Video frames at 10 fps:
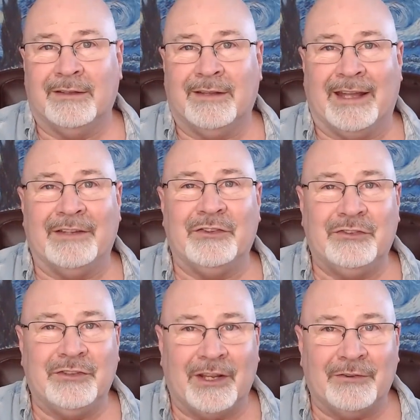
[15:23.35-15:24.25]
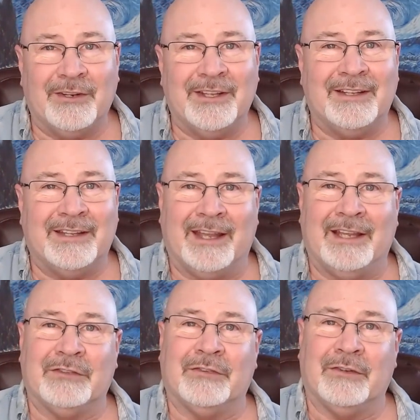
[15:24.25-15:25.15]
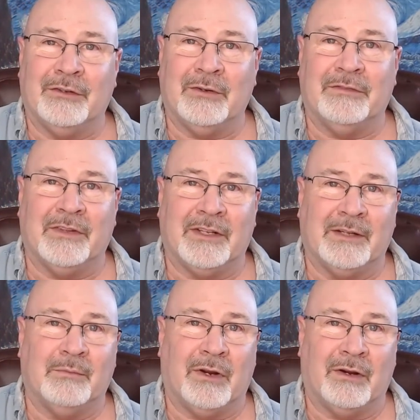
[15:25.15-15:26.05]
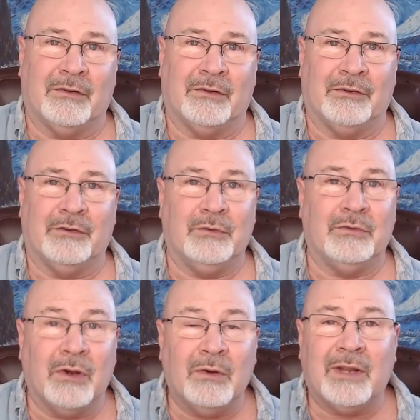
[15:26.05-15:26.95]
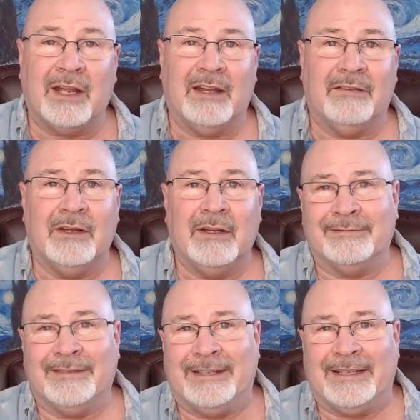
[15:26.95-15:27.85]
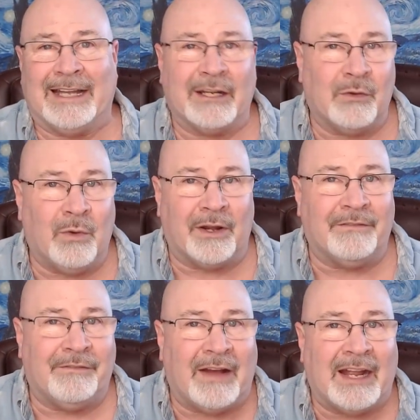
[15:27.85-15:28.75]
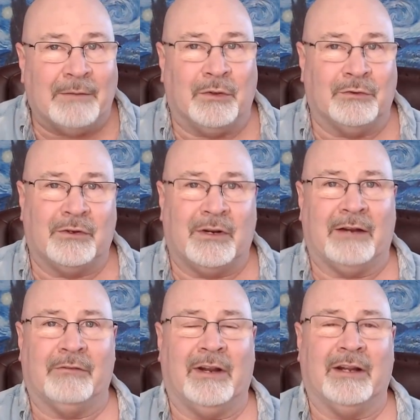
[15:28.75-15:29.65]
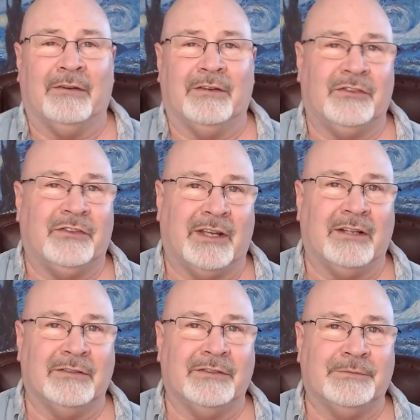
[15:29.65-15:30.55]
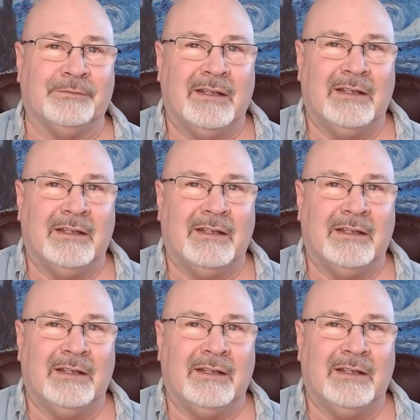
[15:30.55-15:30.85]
That is generally the case for new affiliate marketers who don't have any kind of quantifiable track record of sales.